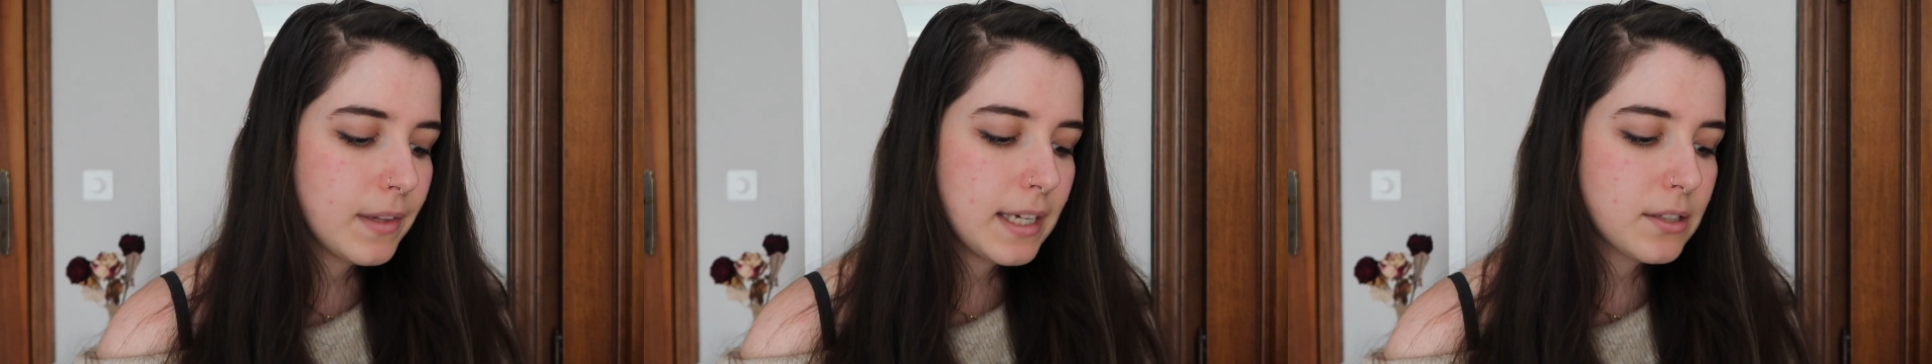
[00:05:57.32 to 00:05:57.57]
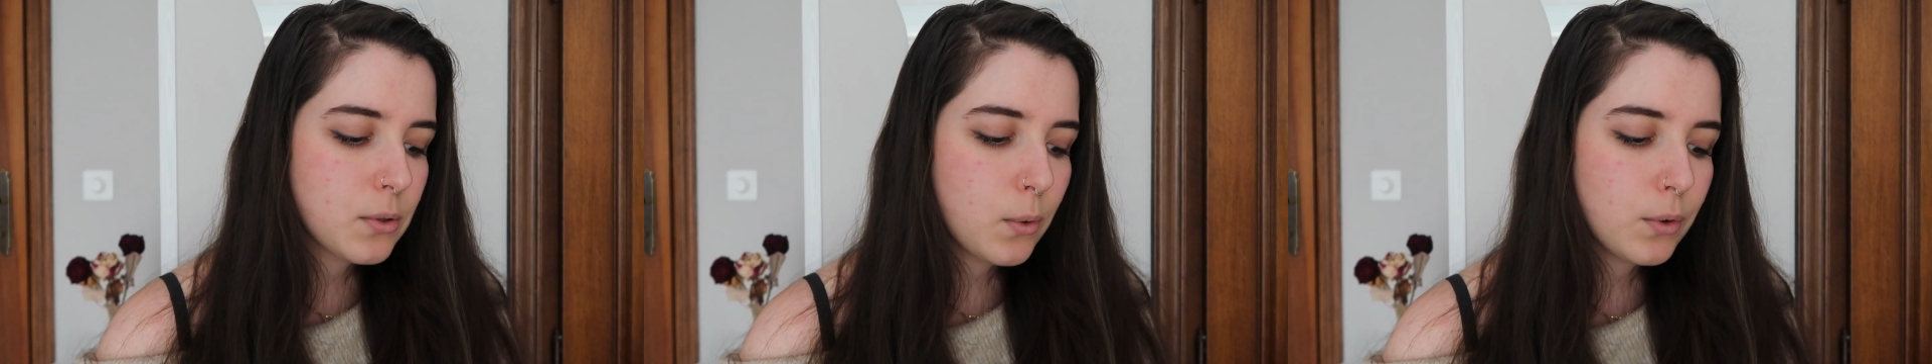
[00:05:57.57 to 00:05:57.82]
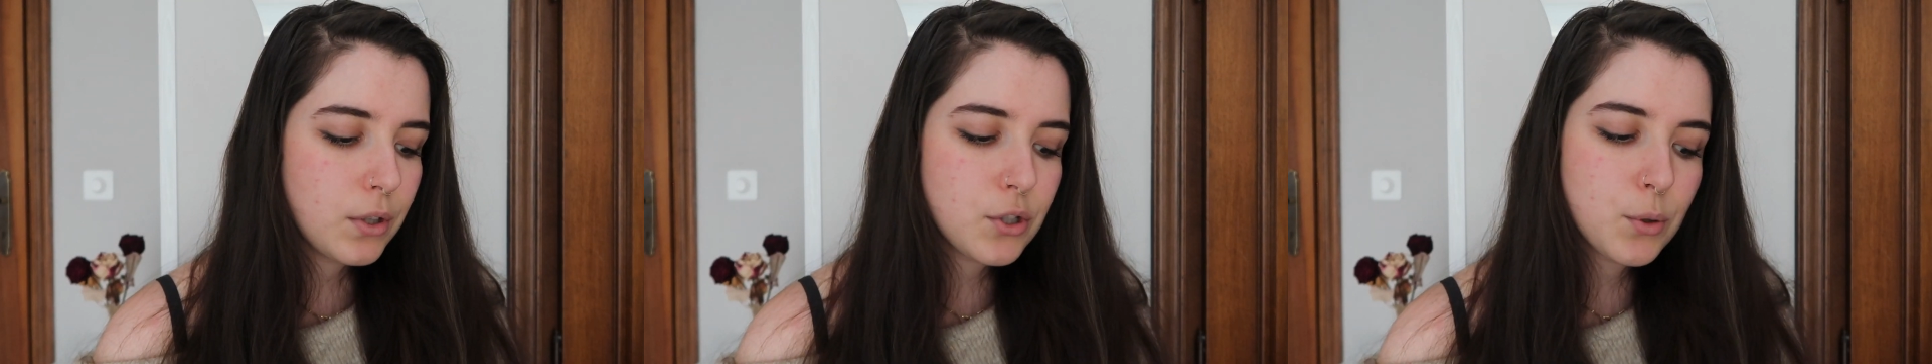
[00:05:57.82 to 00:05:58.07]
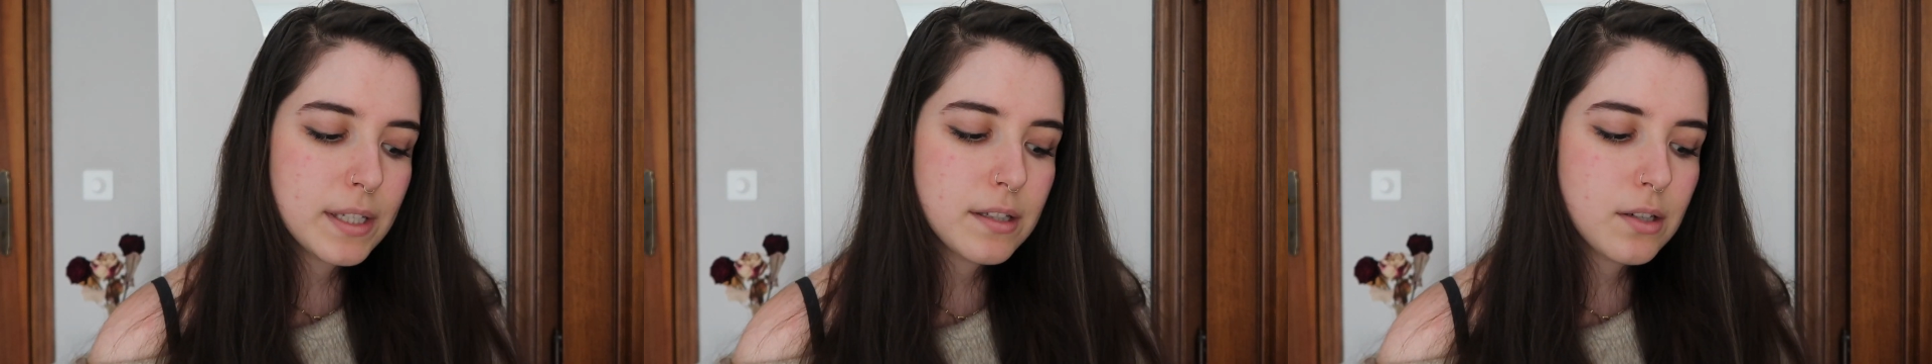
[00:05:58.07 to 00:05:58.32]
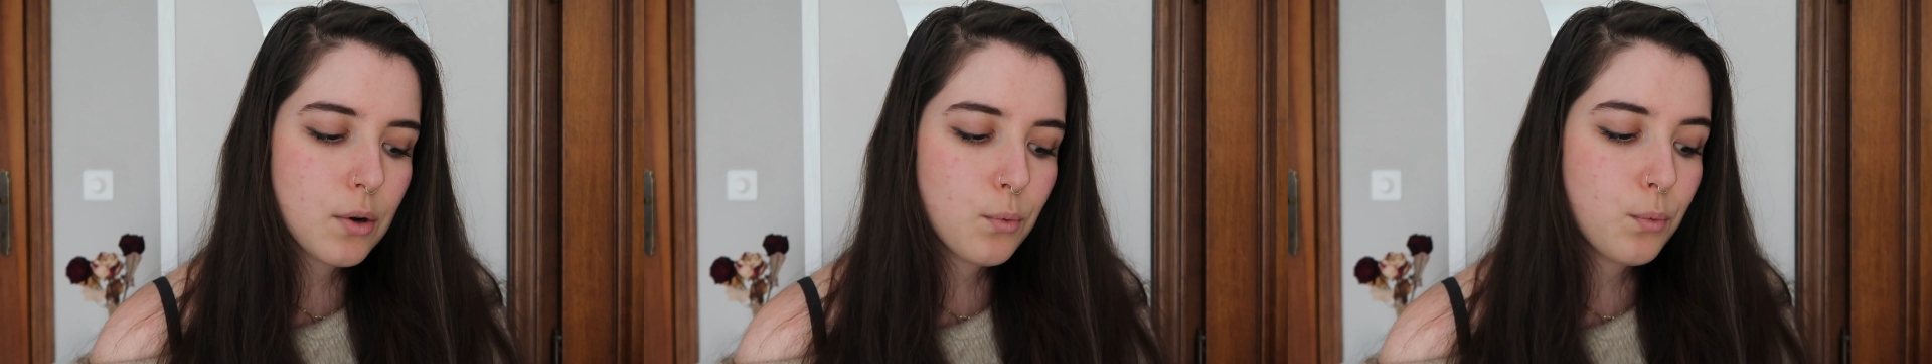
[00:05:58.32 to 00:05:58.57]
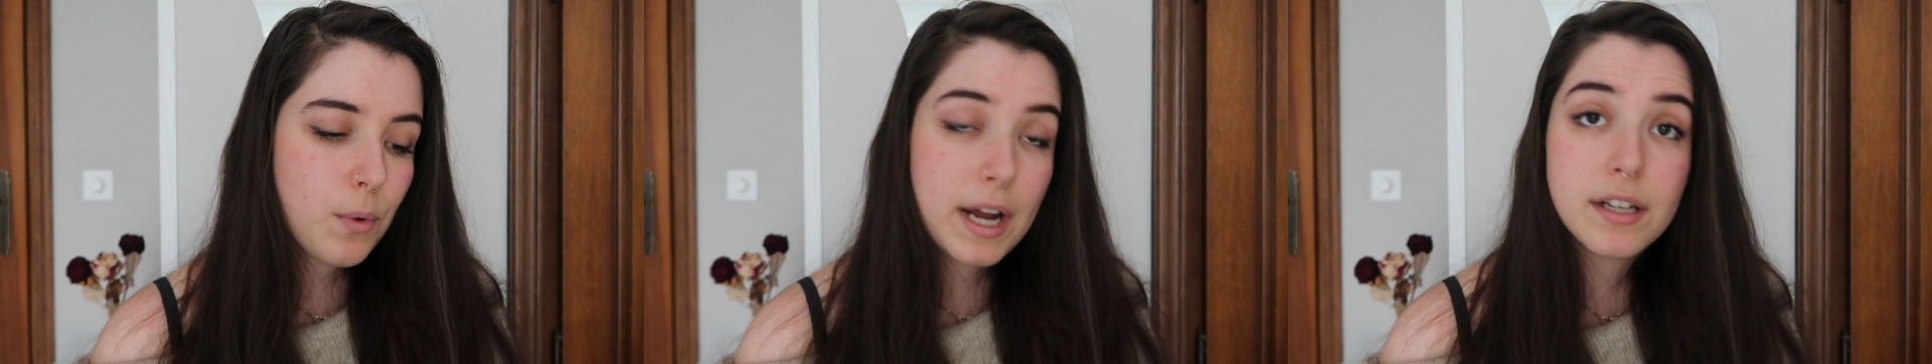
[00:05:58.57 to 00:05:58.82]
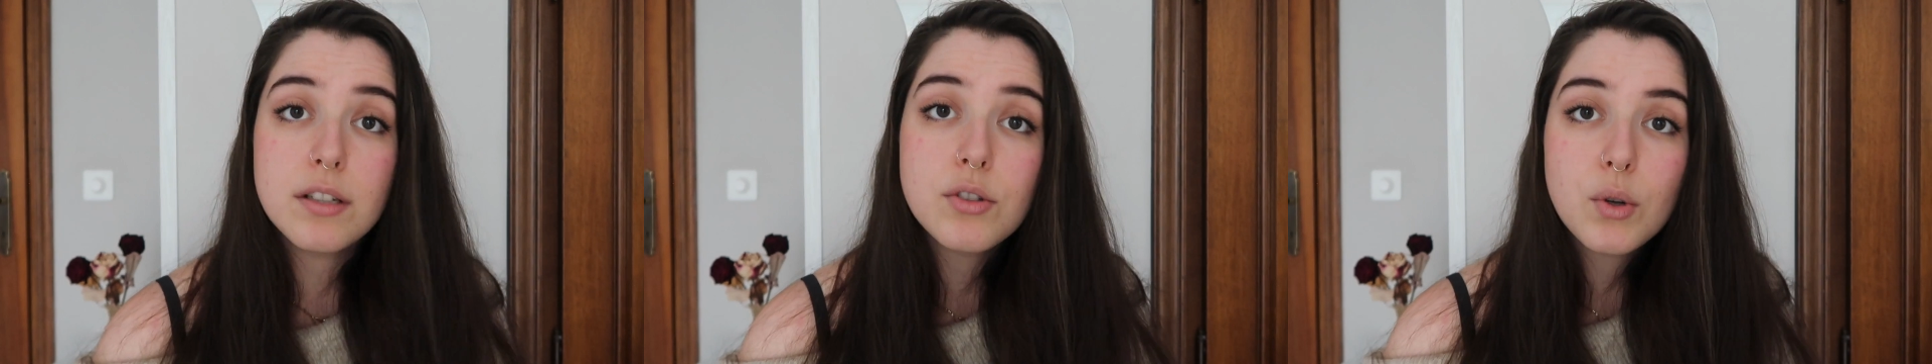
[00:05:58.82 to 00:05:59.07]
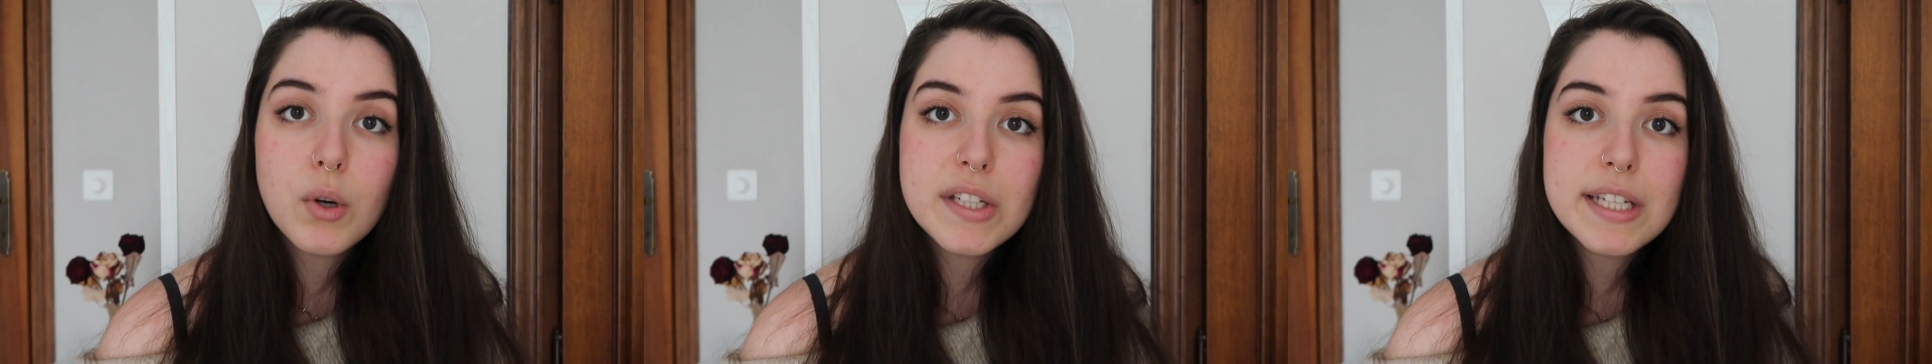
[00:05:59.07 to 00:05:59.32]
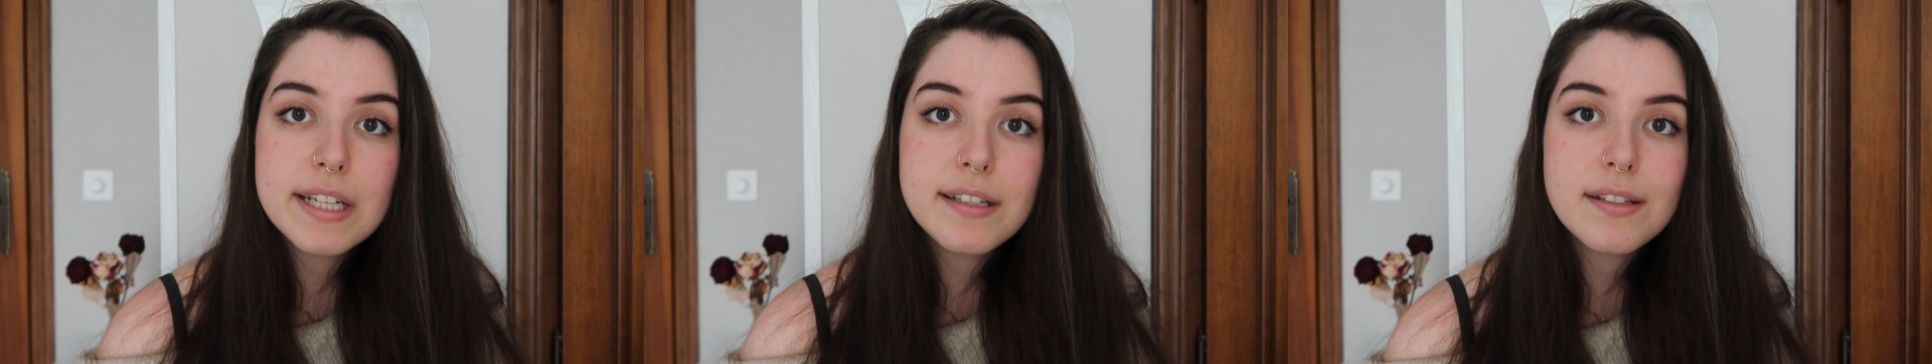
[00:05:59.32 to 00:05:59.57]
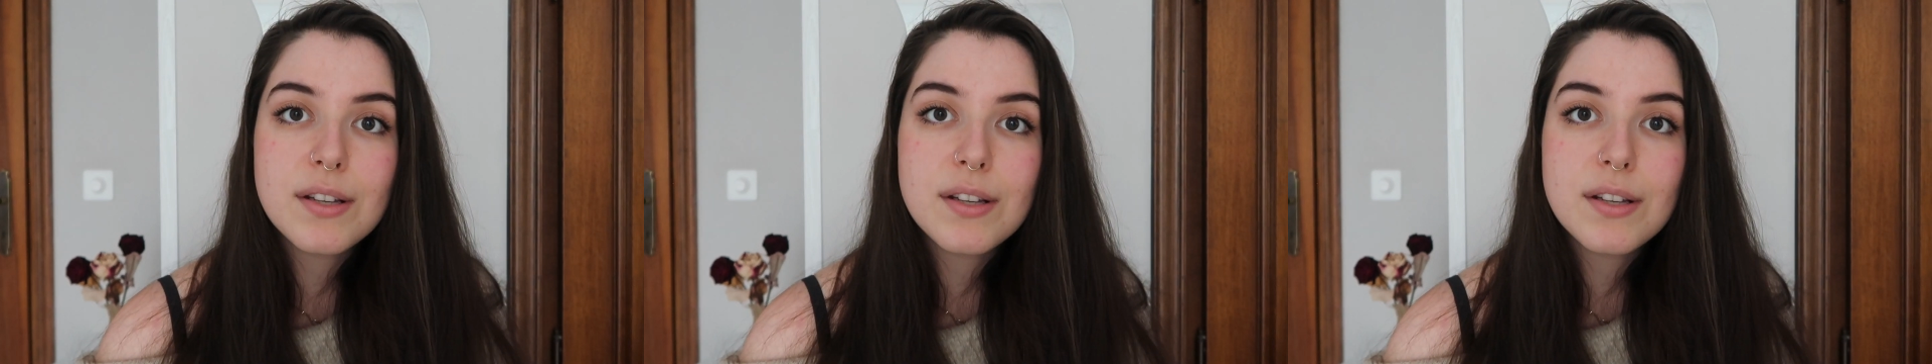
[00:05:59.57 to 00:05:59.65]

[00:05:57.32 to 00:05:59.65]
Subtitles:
is called the Twist Red Shorties.